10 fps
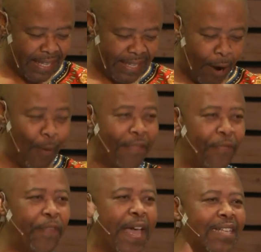There were
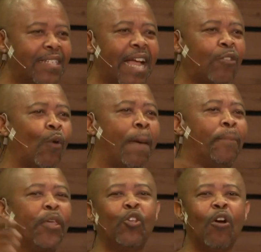things that were
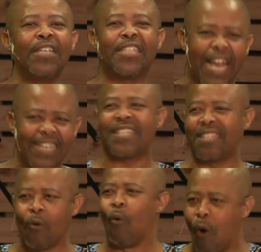beyond
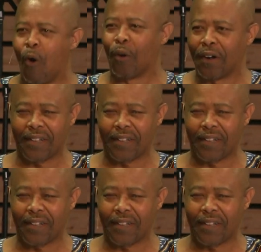just the wall.